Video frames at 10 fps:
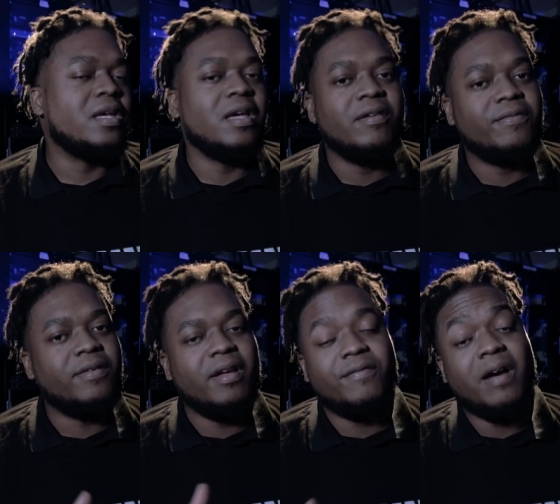if
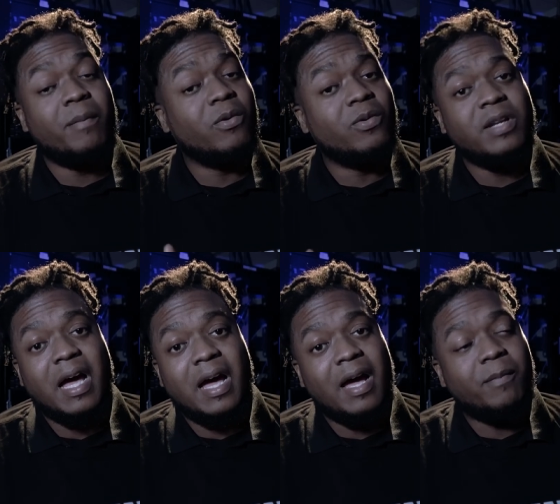if I'm gonna
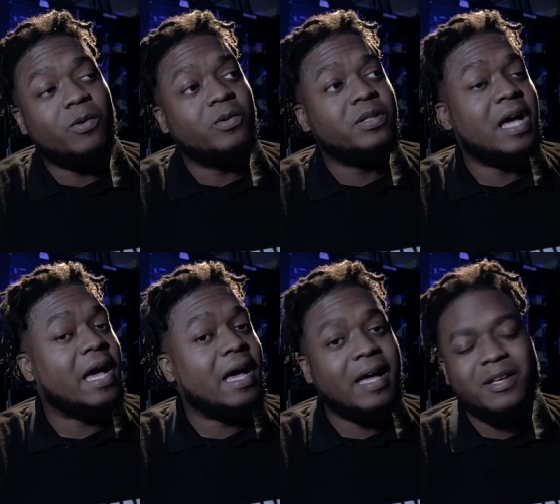die, I'm gonna
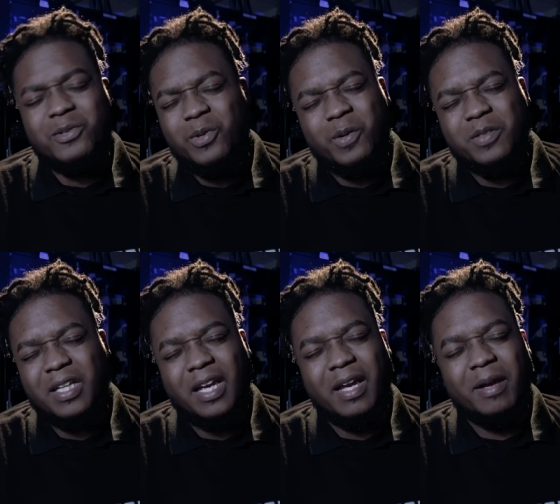die. You know what I'm
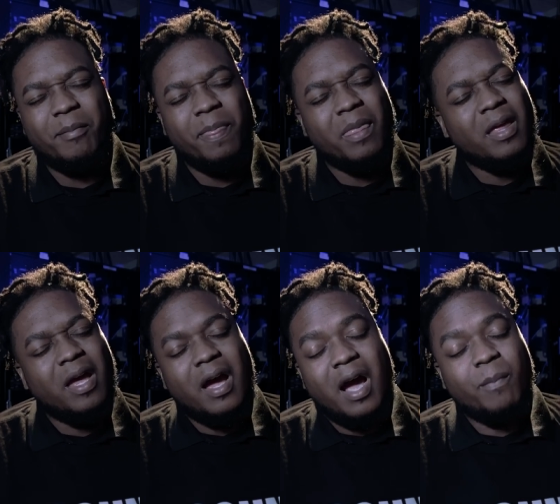saying?
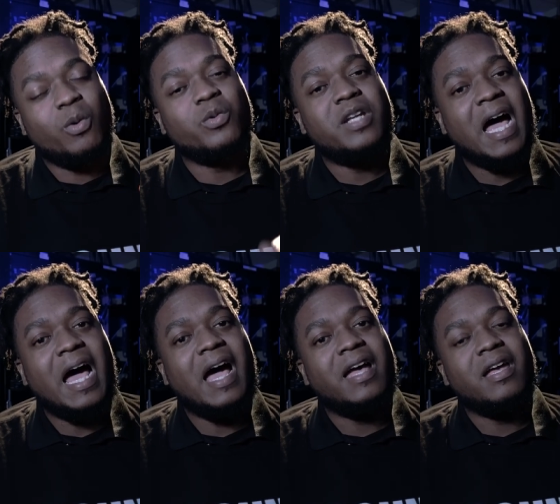I'm gonna
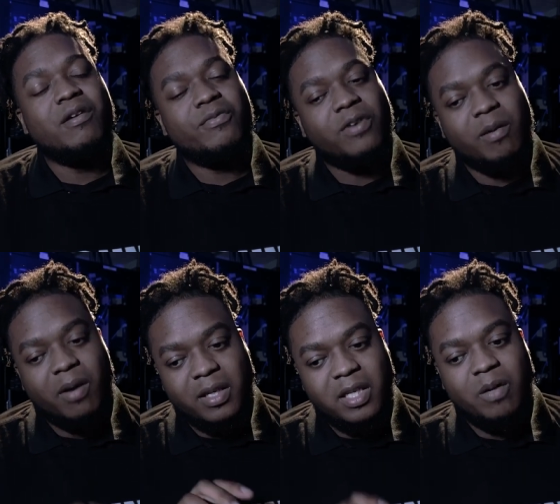die in front of
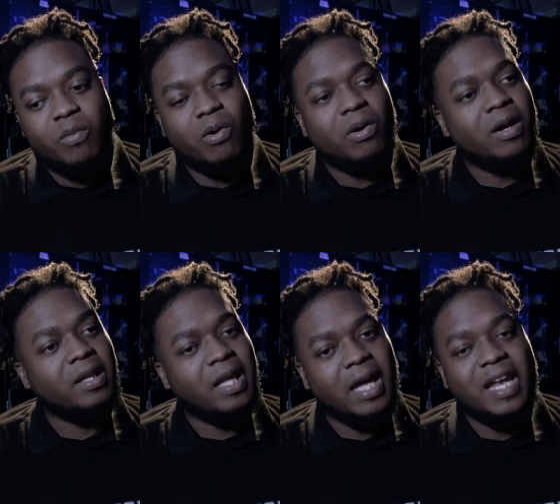my
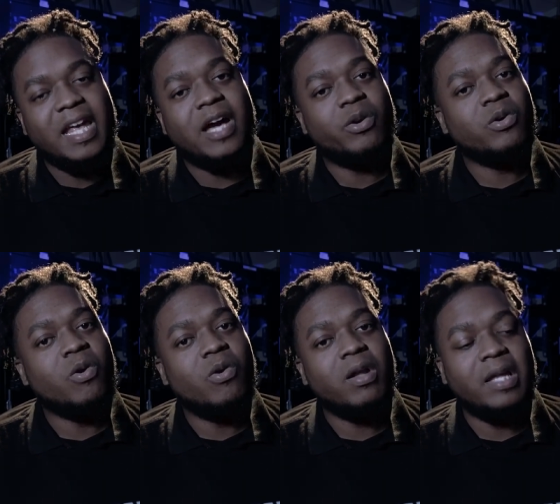keyboard, laying down a
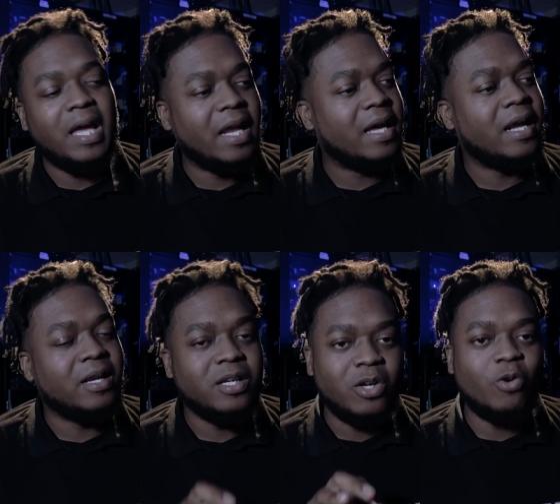chord, laying down
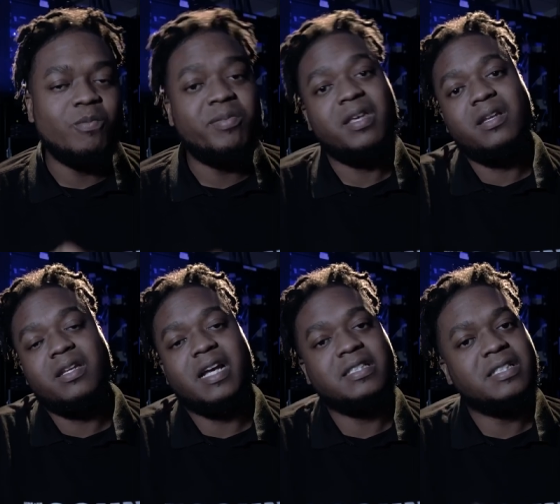a dope beat.
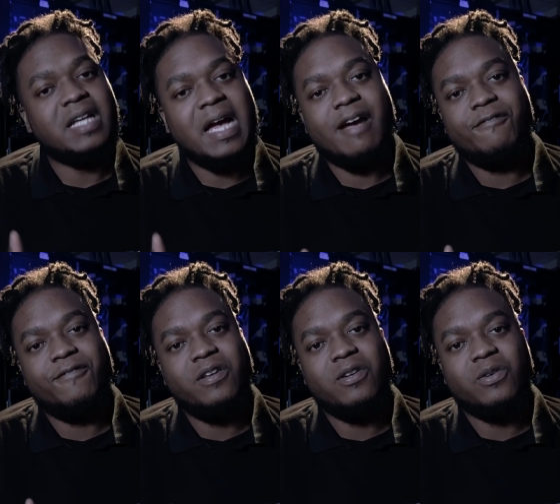That's just how I
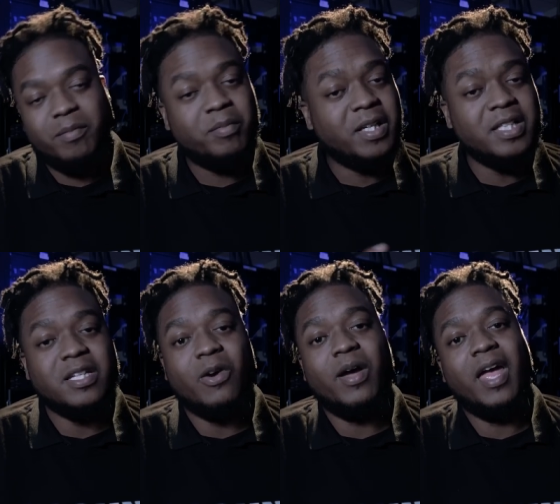feel. Please
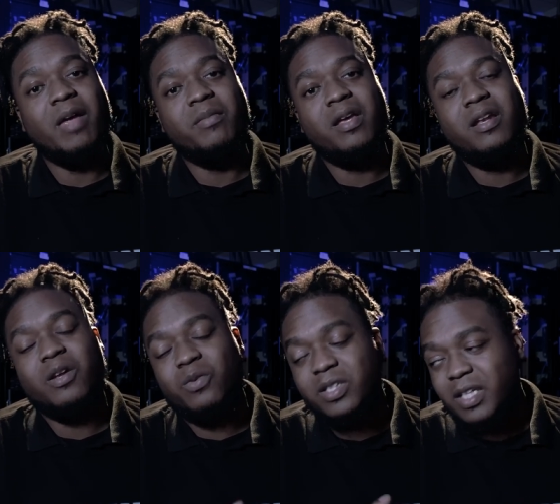don't hate me,
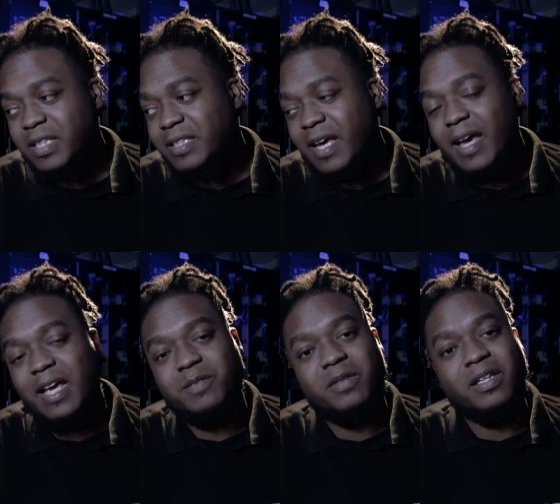don't
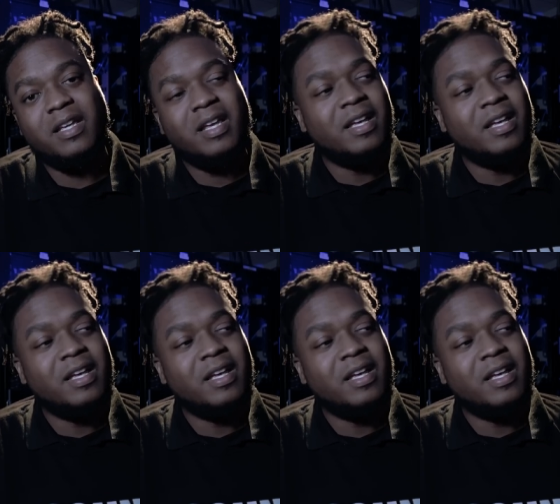chastise me,